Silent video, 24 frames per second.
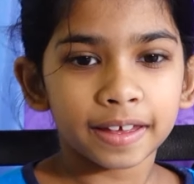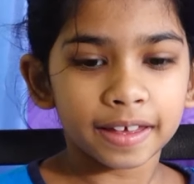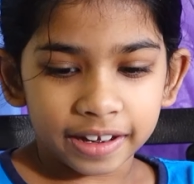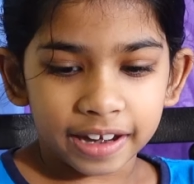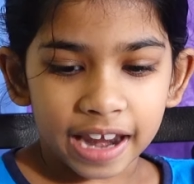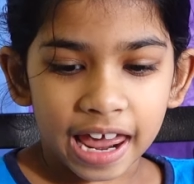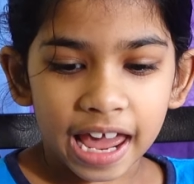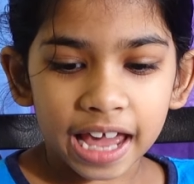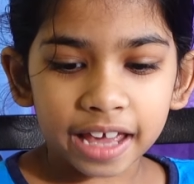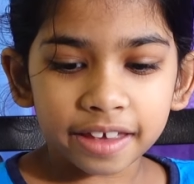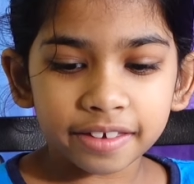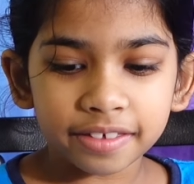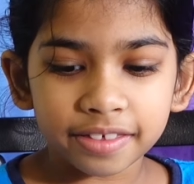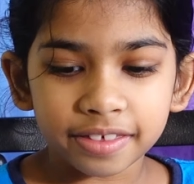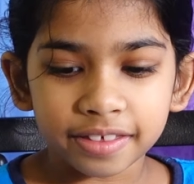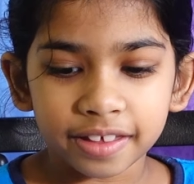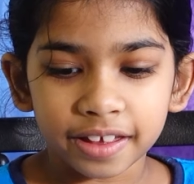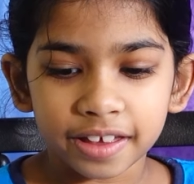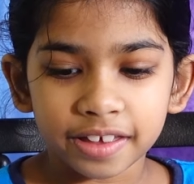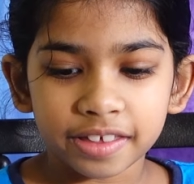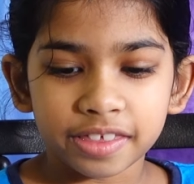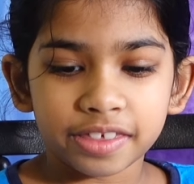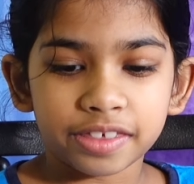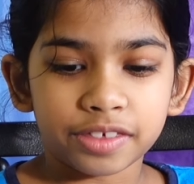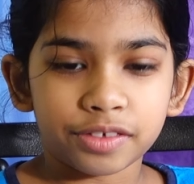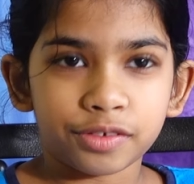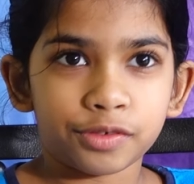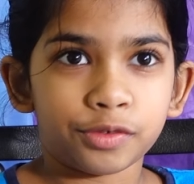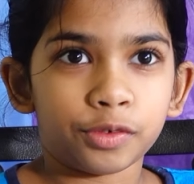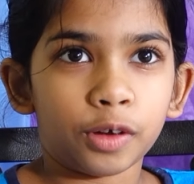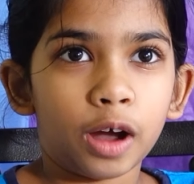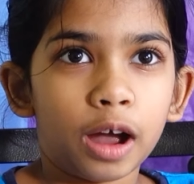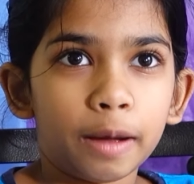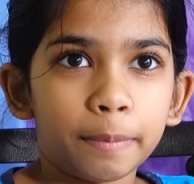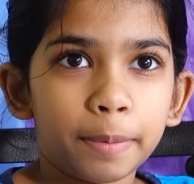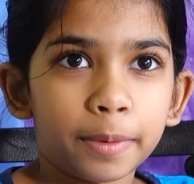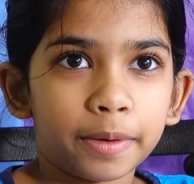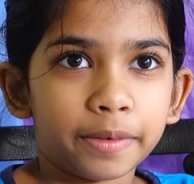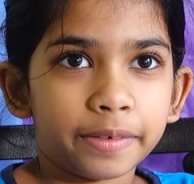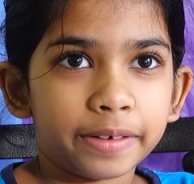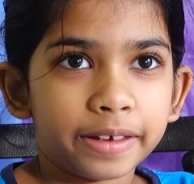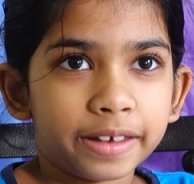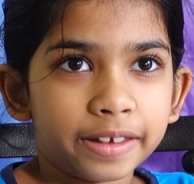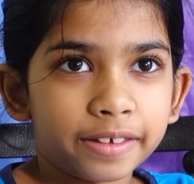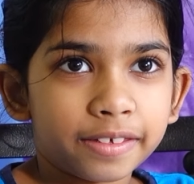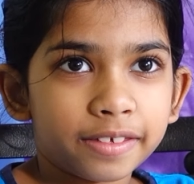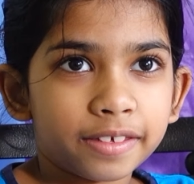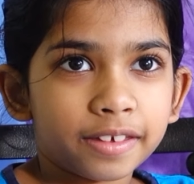Next is
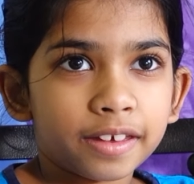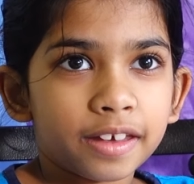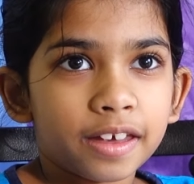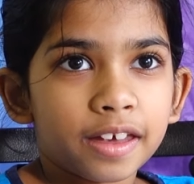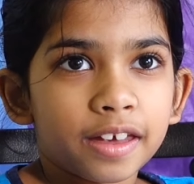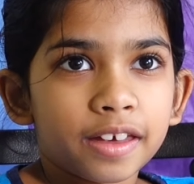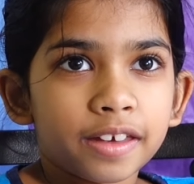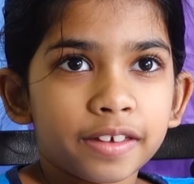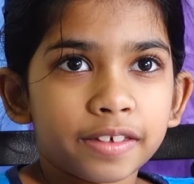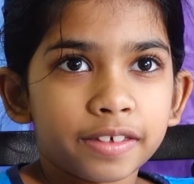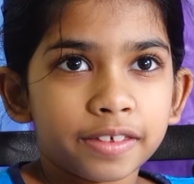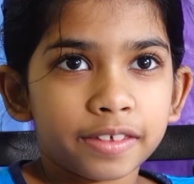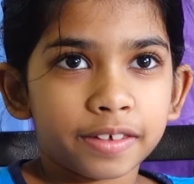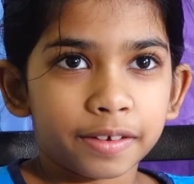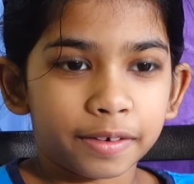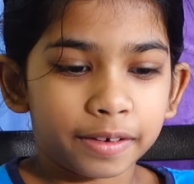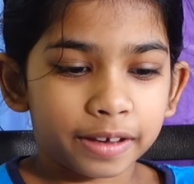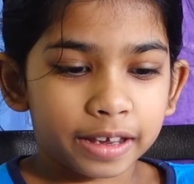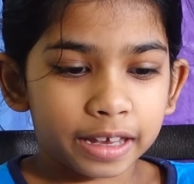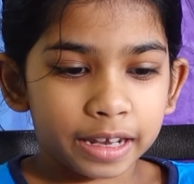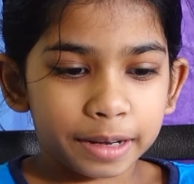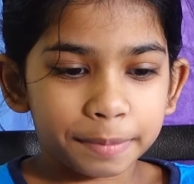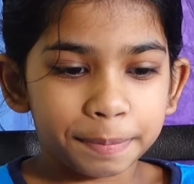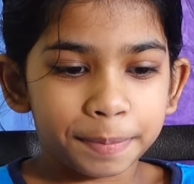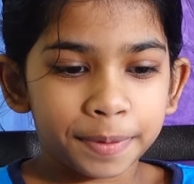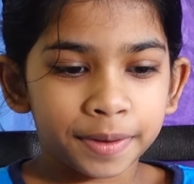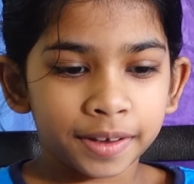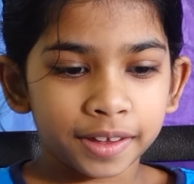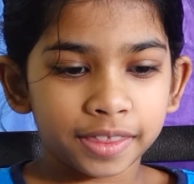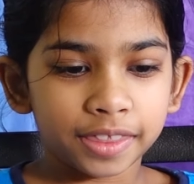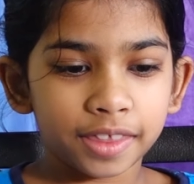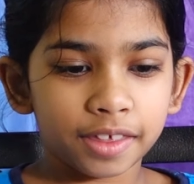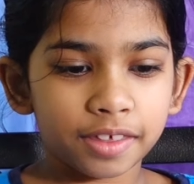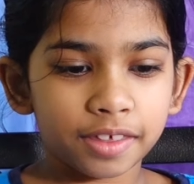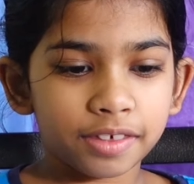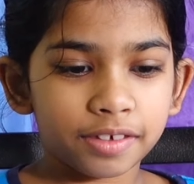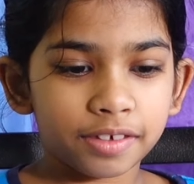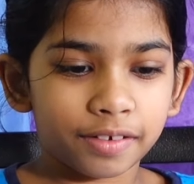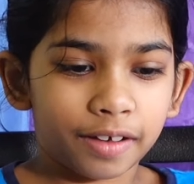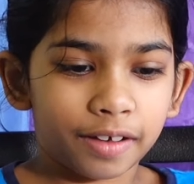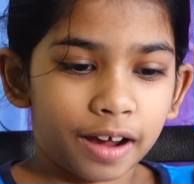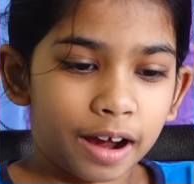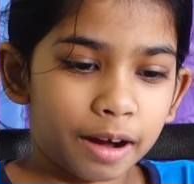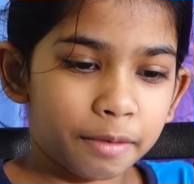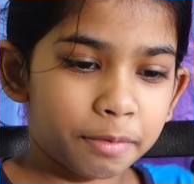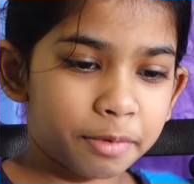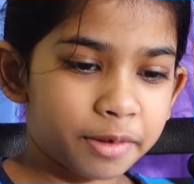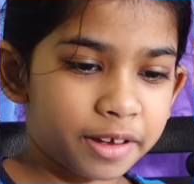strawberries. So you're gonna put the
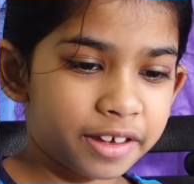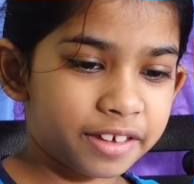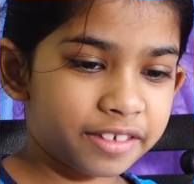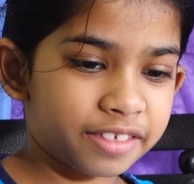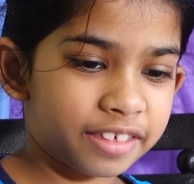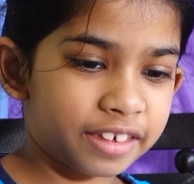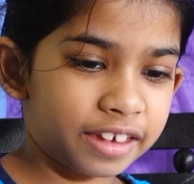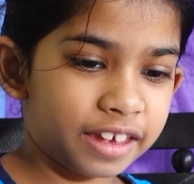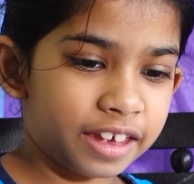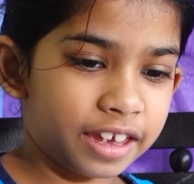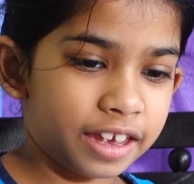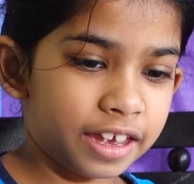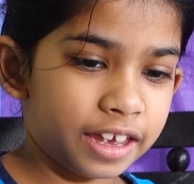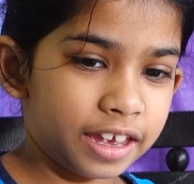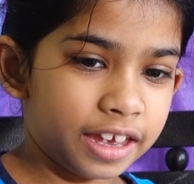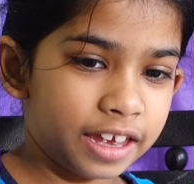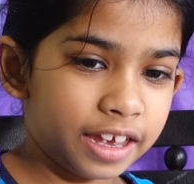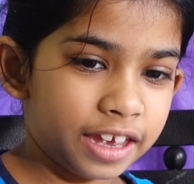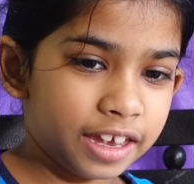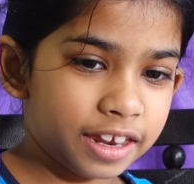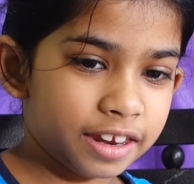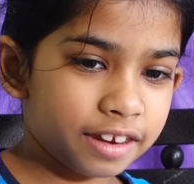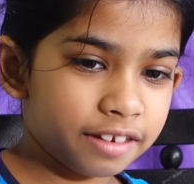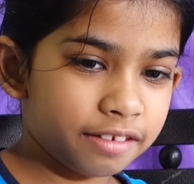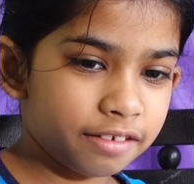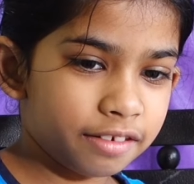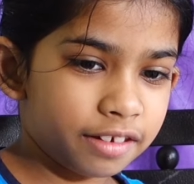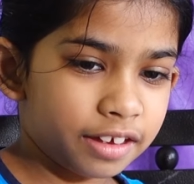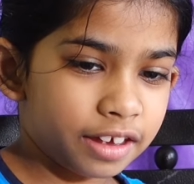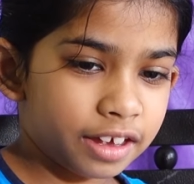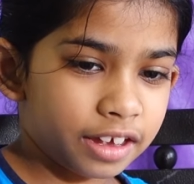strawberries in